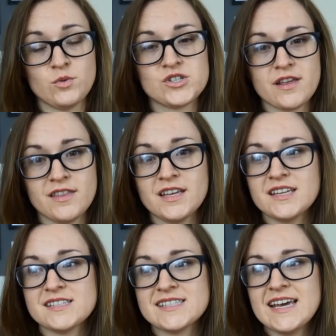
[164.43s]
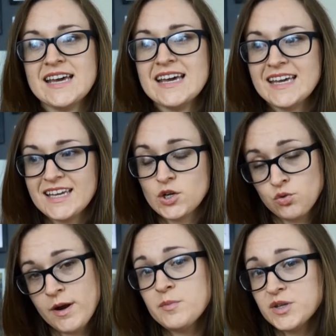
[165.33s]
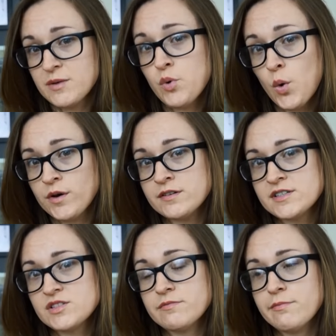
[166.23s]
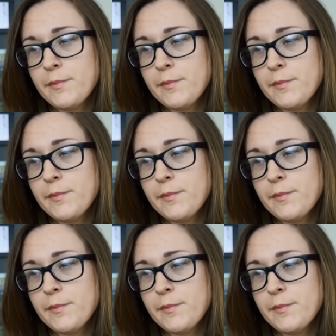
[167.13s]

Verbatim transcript: which I think is incredibly important,